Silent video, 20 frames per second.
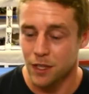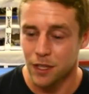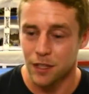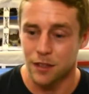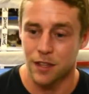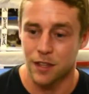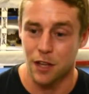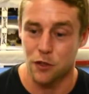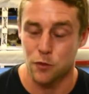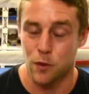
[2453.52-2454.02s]

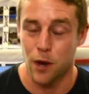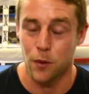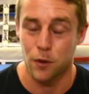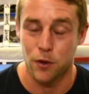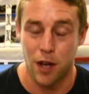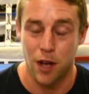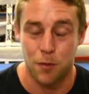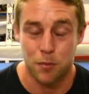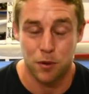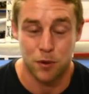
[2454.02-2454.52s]
that's why we
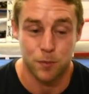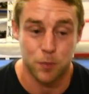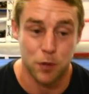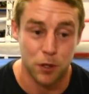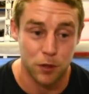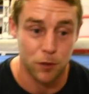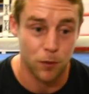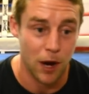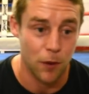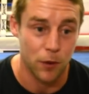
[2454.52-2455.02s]
don't have,
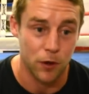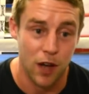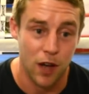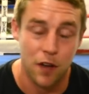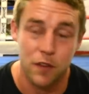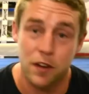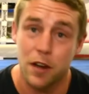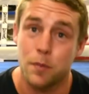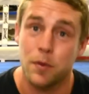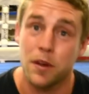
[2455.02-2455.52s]
probably why we don't
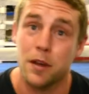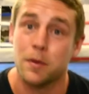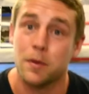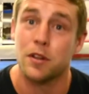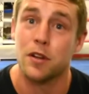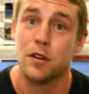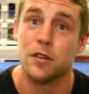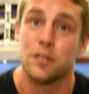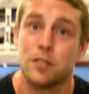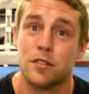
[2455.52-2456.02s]
have any prima
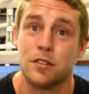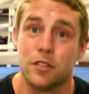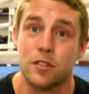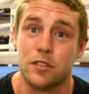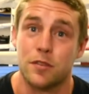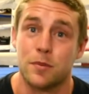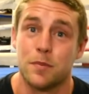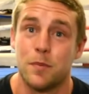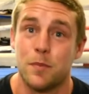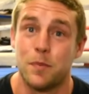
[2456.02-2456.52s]
donnas,
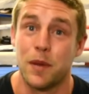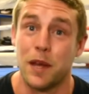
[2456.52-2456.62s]
because